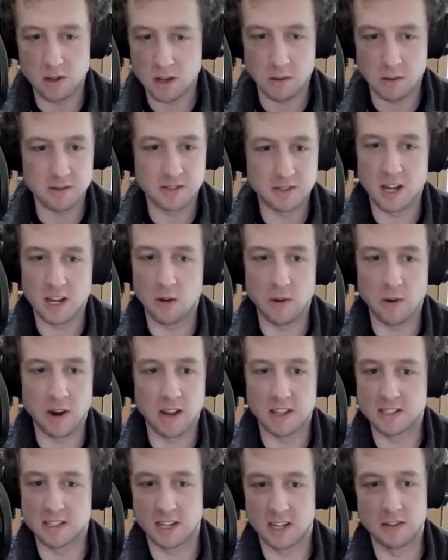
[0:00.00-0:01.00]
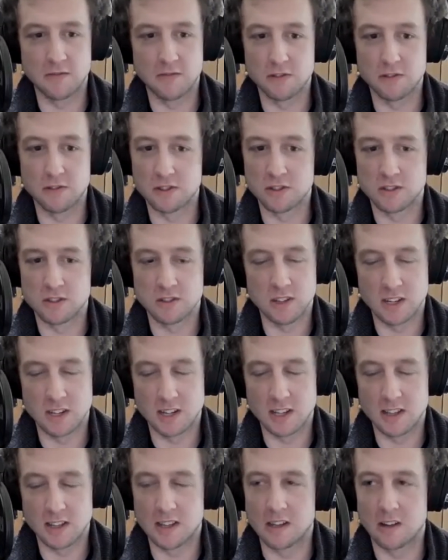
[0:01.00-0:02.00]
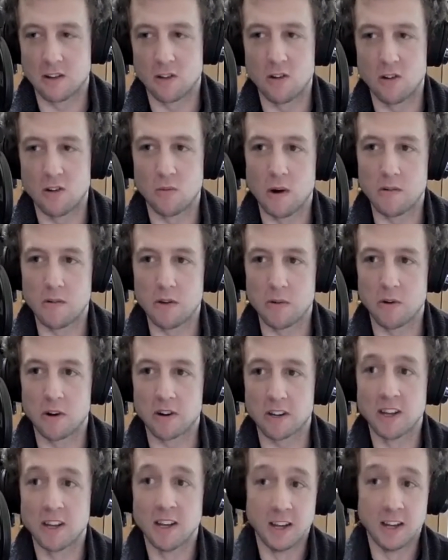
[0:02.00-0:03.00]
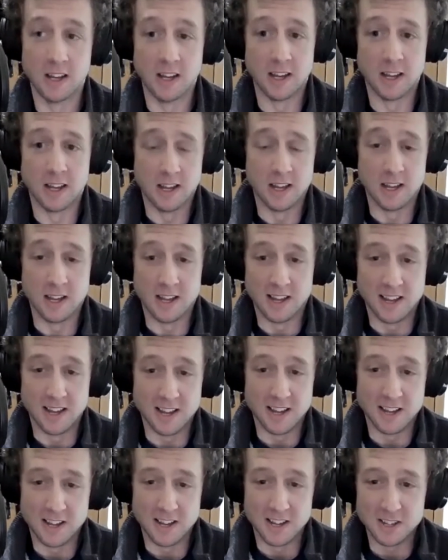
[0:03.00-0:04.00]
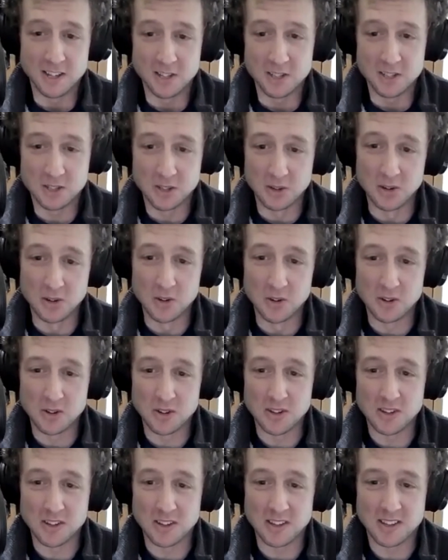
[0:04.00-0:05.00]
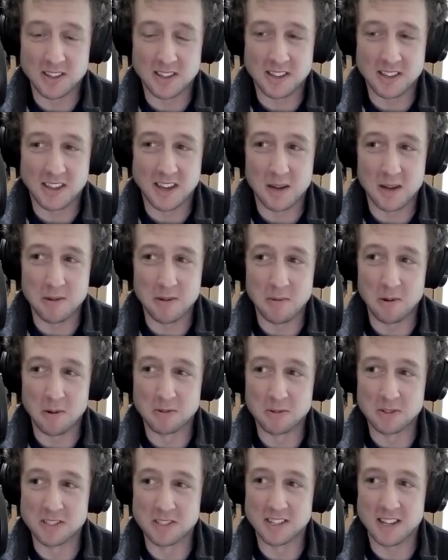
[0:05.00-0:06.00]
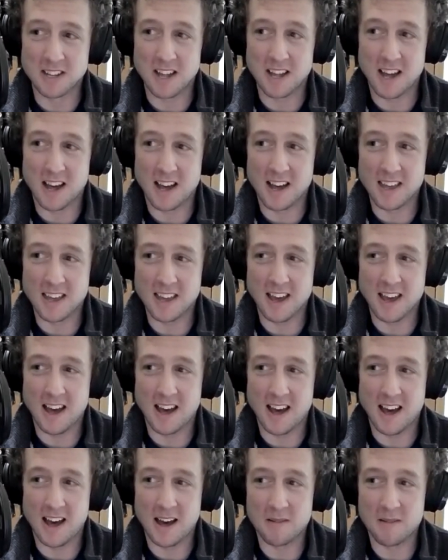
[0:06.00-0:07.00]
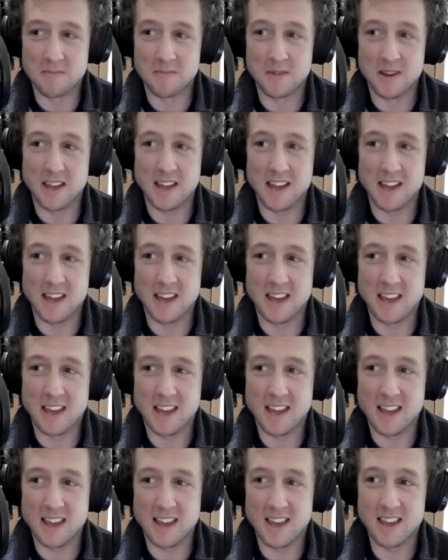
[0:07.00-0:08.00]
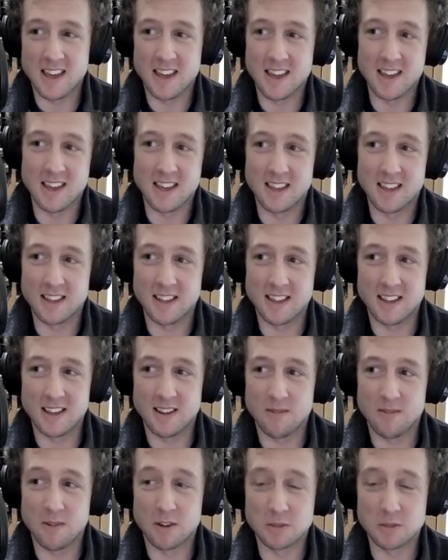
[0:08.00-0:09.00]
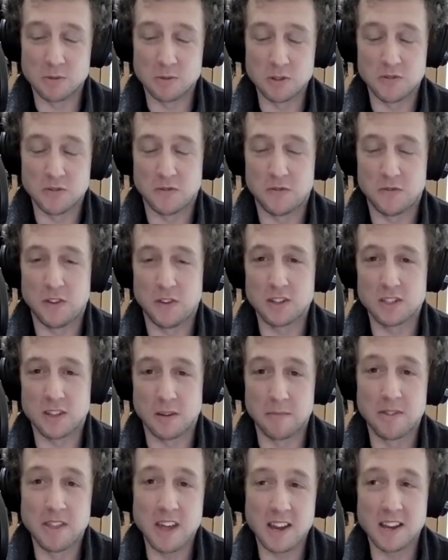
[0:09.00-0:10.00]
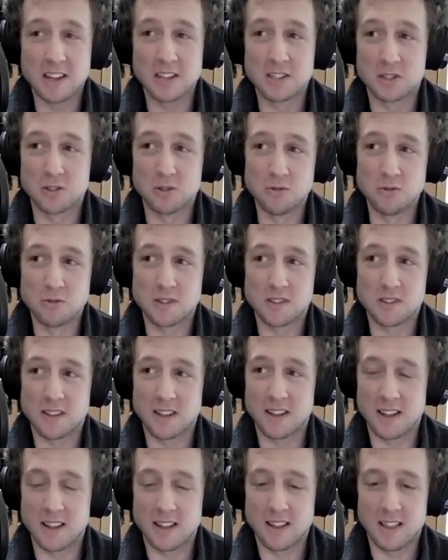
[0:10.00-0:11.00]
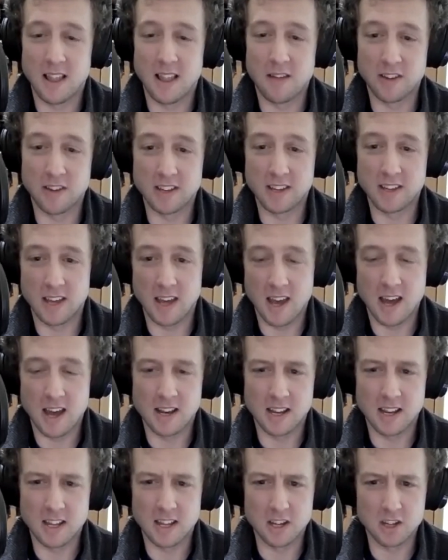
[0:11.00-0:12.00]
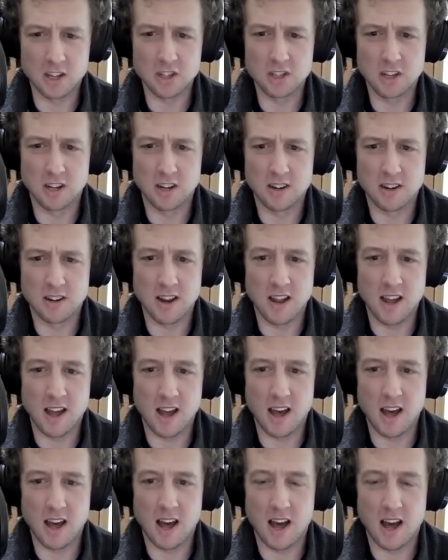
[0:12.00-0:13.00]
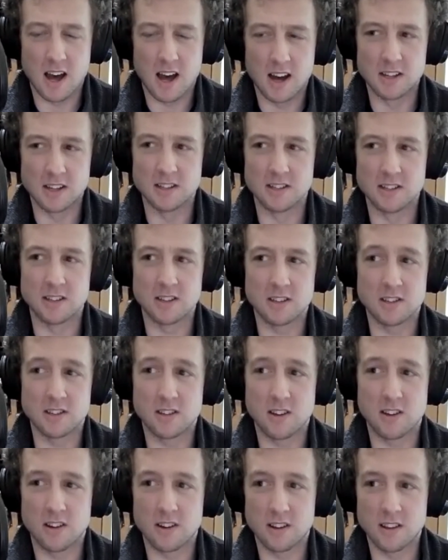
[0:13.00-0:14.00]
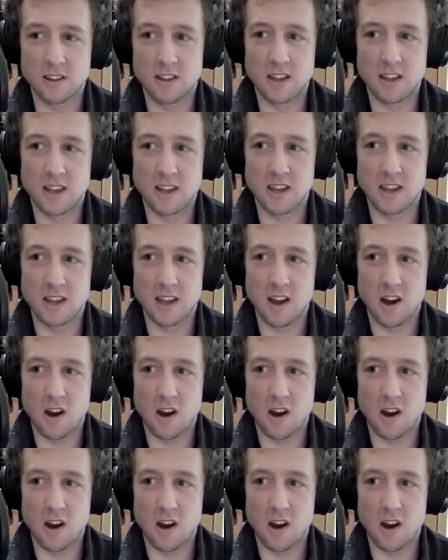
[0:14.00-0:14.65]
Set of wireless headphones. You can learn a lot while you work. So, Cammy Wilson, I am I suppose first, I'm 30 years old, living in Ayrshire, and currently